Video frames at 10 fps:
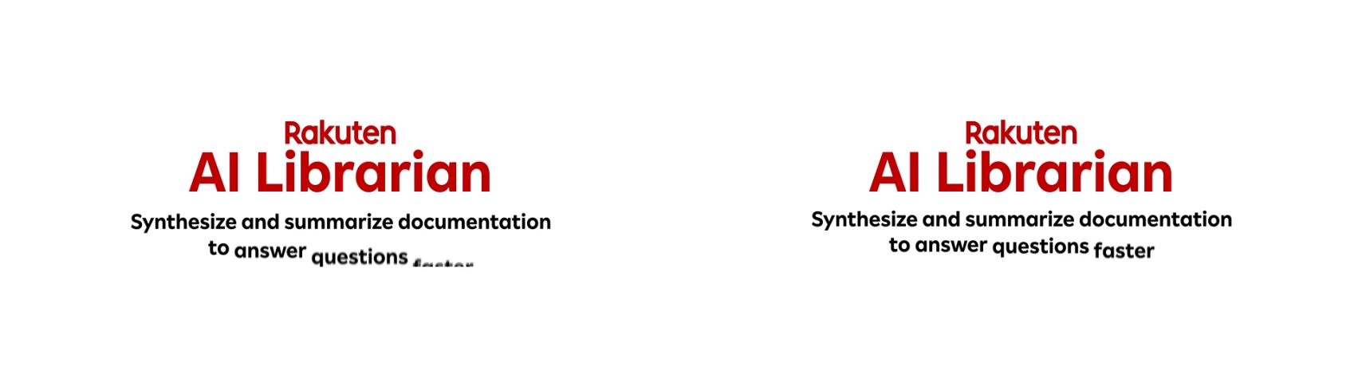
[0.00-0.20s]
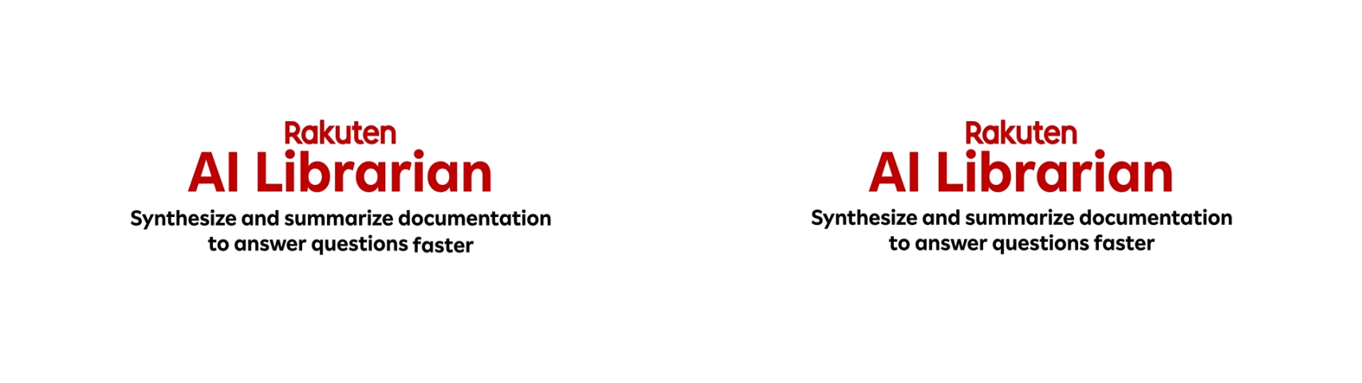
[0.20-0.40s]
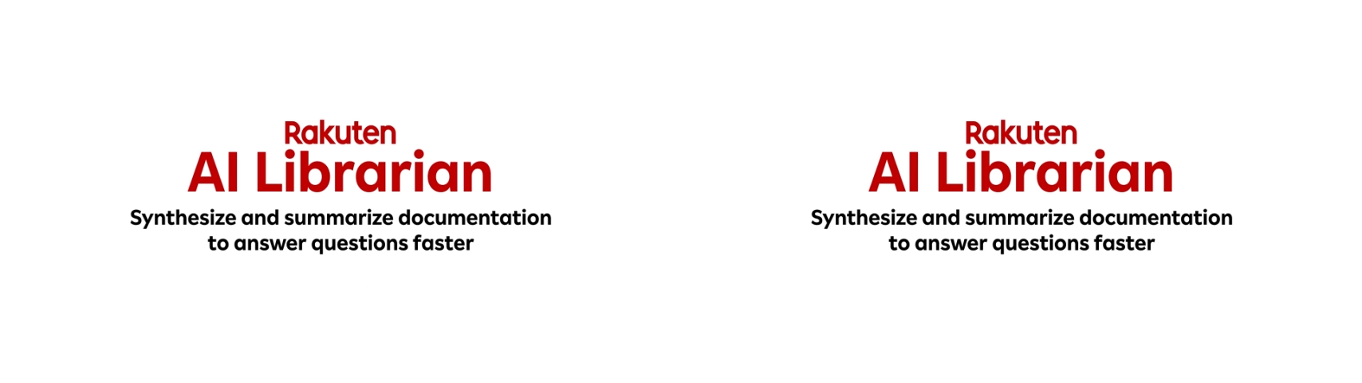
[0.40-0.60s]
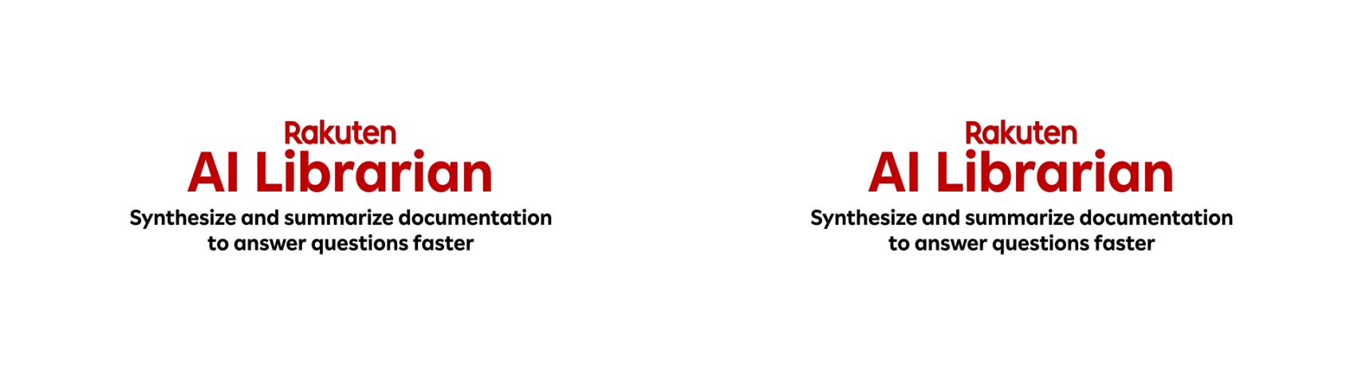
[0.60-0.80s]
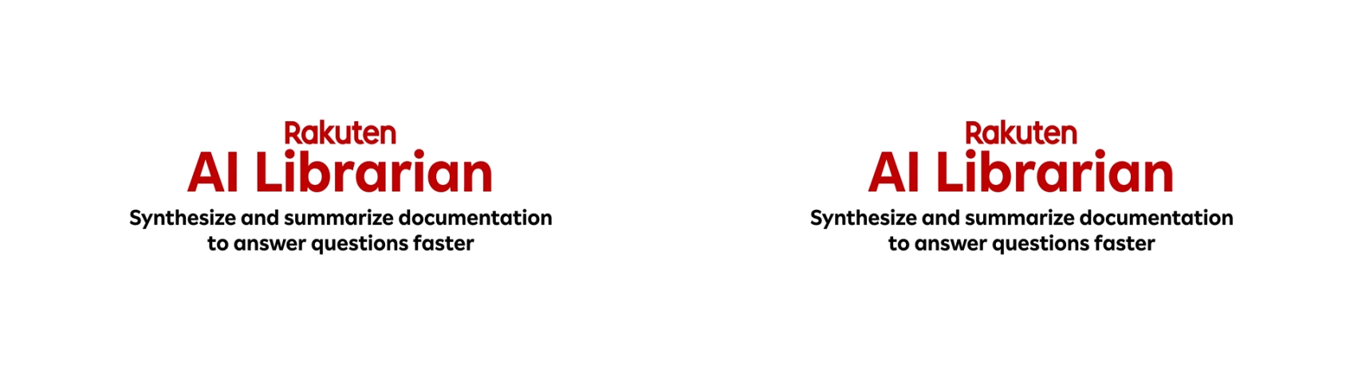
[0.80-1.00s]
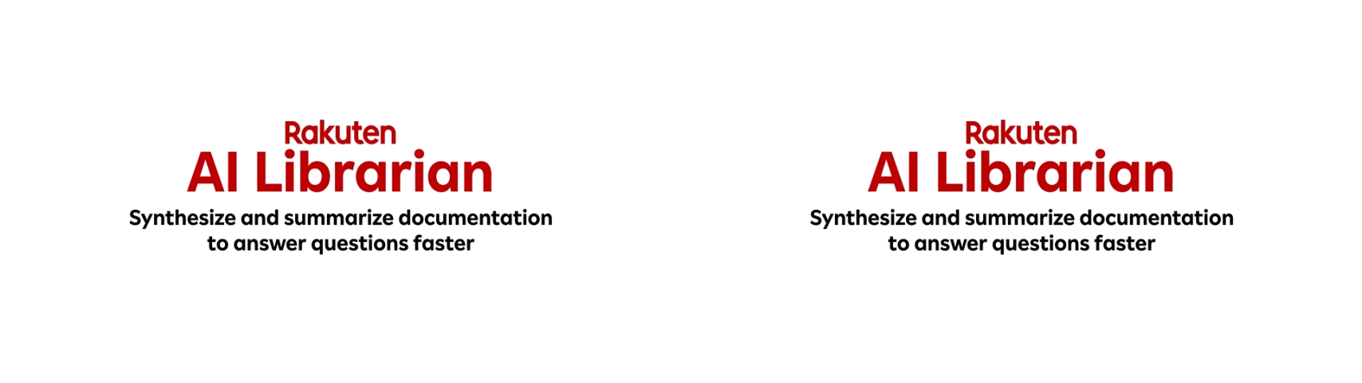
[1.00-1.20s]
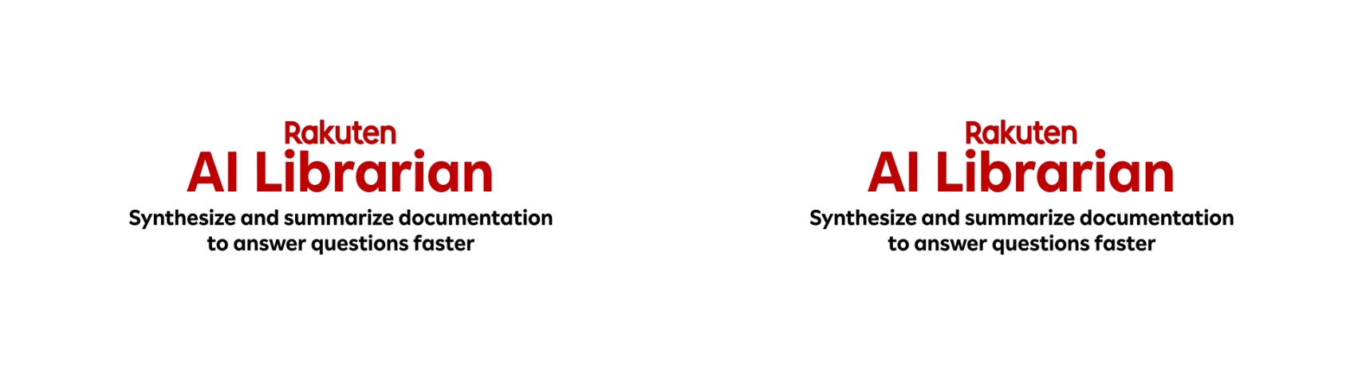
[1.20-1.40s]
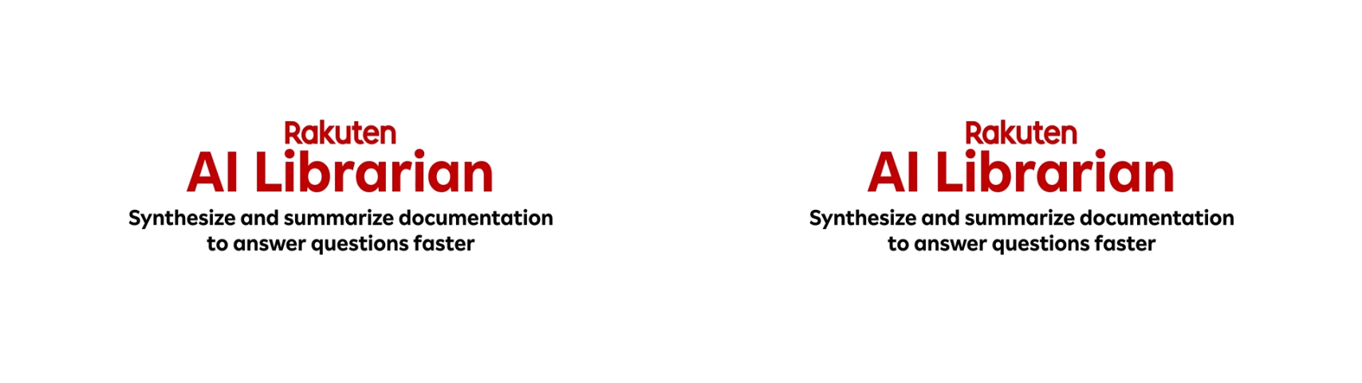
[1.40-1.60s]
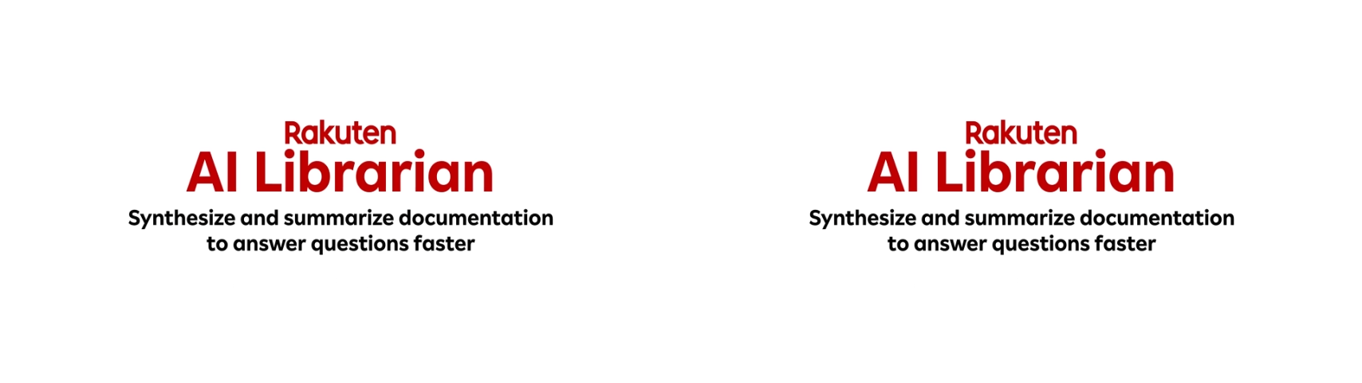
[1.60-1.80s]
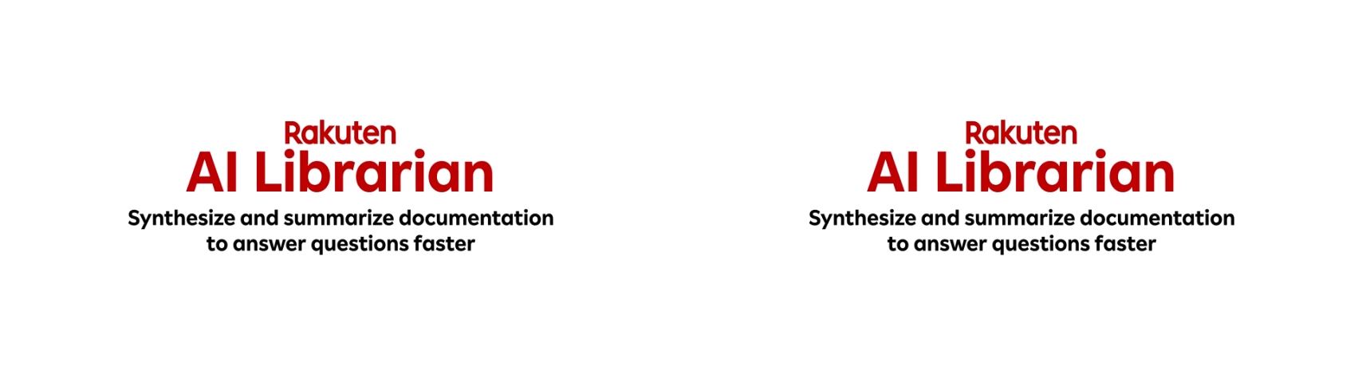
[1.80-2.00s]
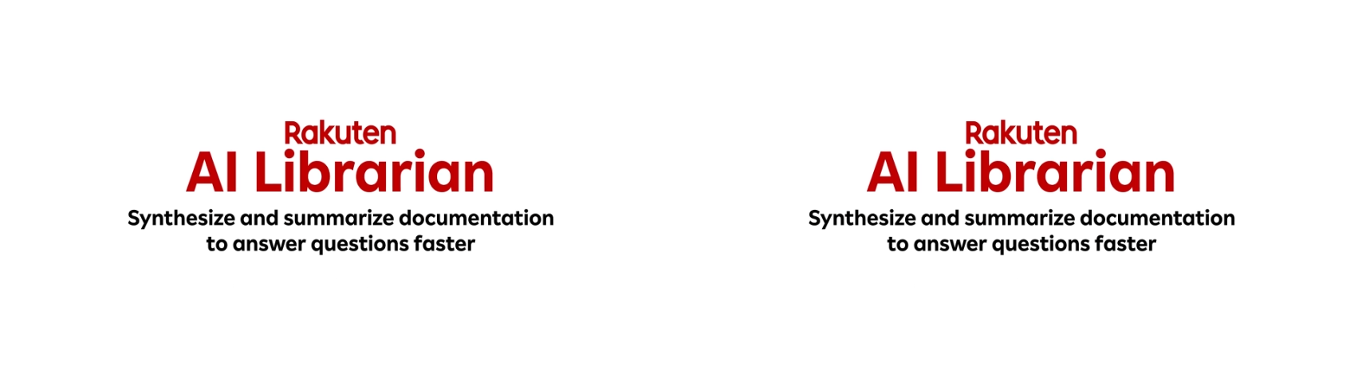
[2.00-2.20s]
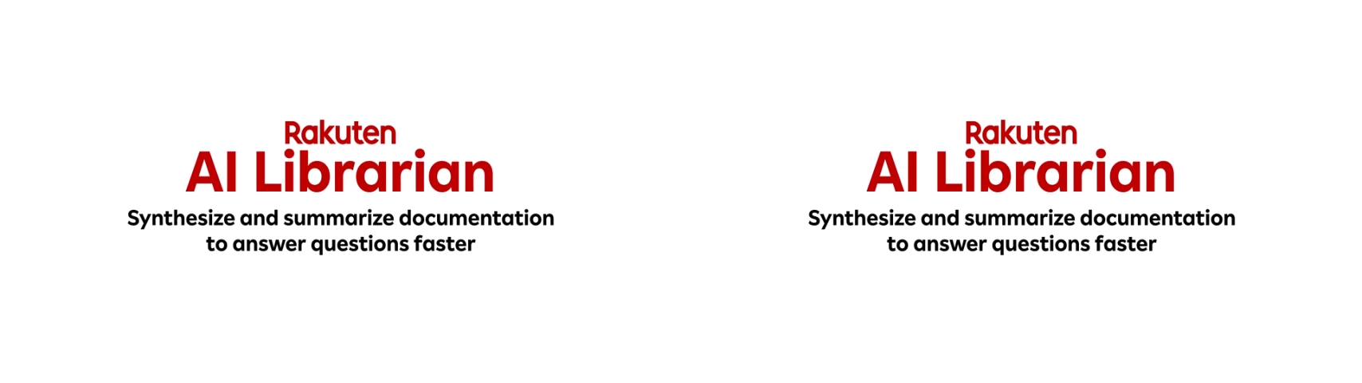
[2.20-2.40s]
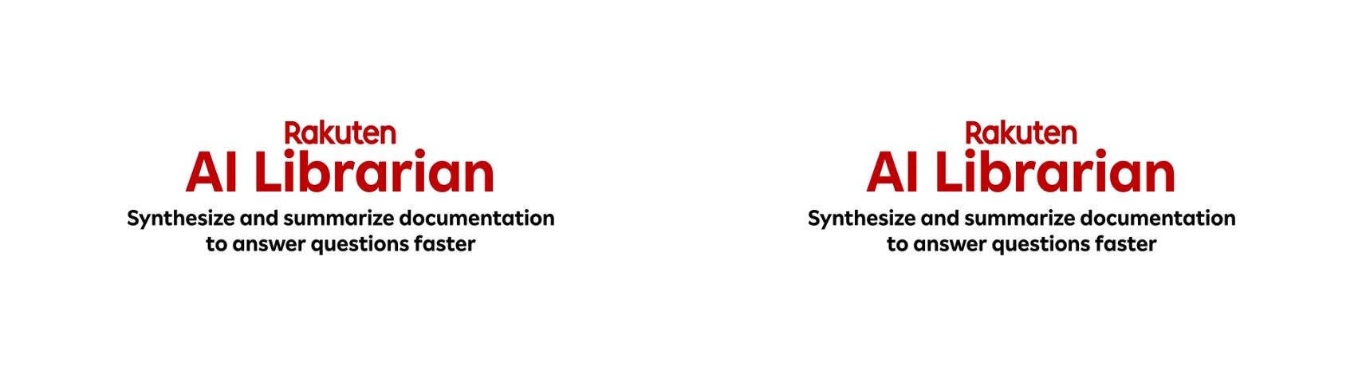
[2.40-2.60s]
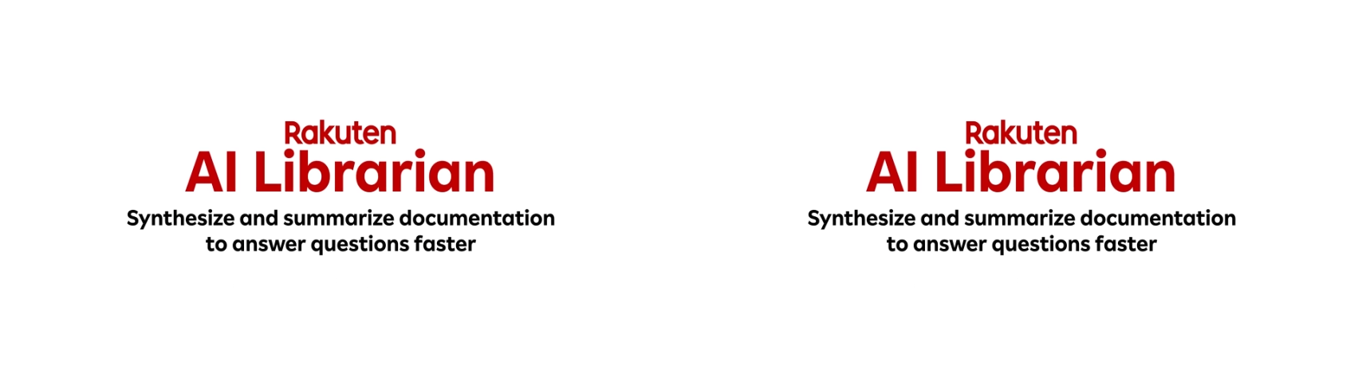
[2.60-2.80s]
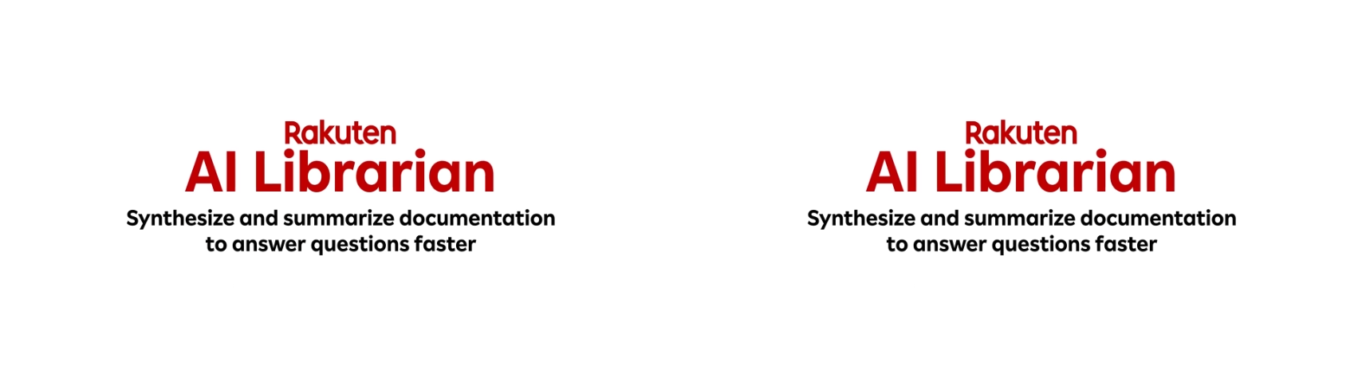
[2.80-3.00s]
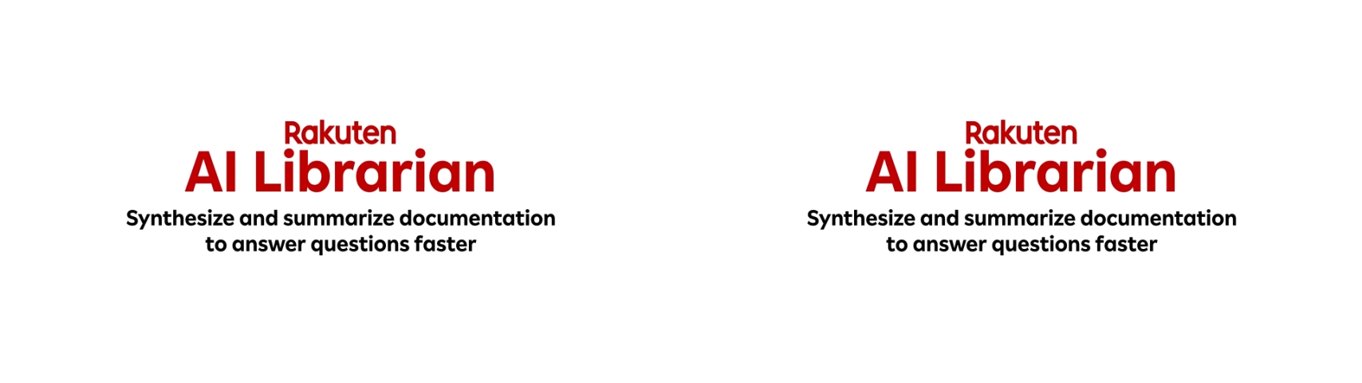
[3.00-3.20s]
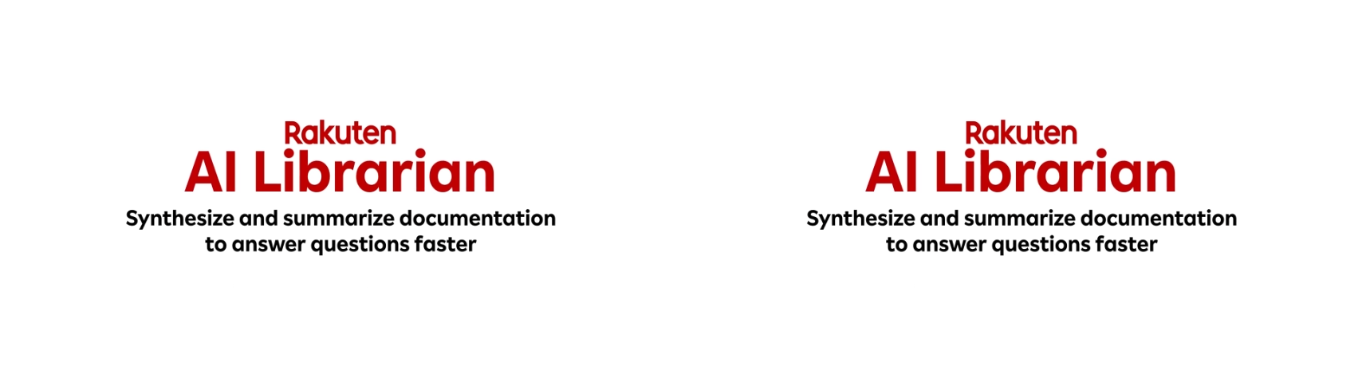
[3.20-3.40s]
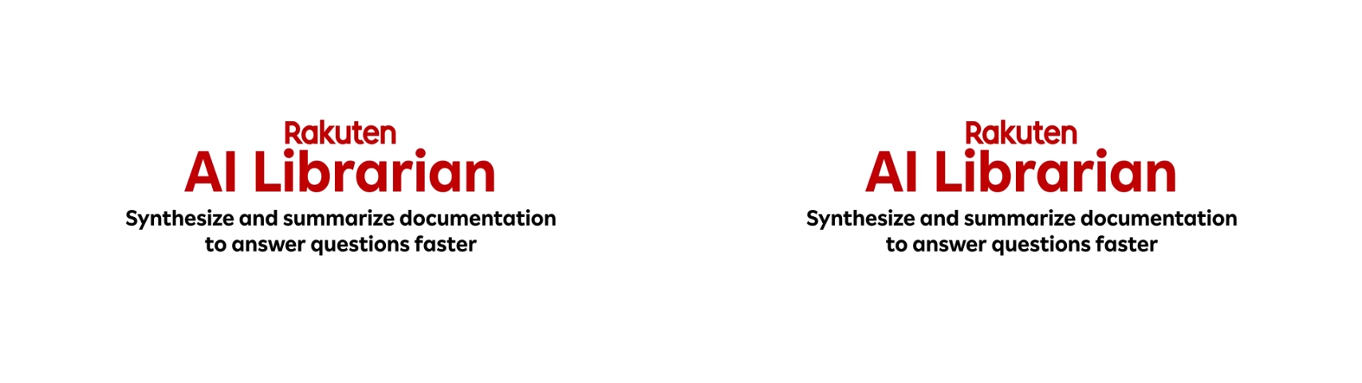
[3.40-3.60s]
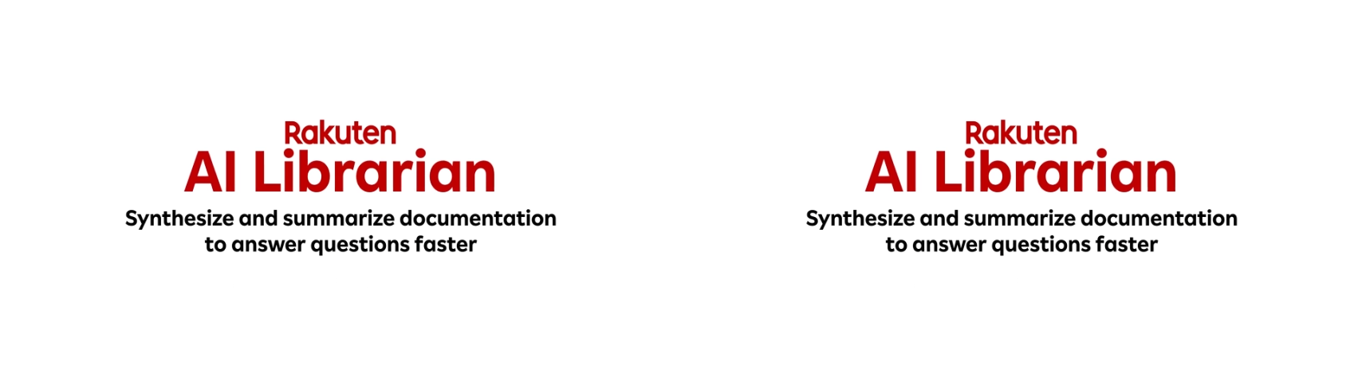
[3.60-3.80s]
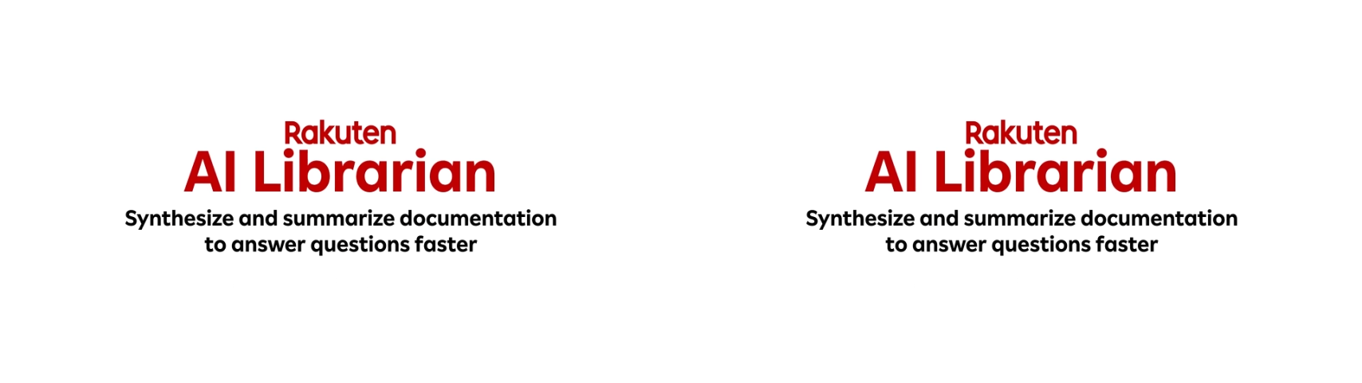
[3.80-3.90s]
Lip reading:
[unreadable: no face in view]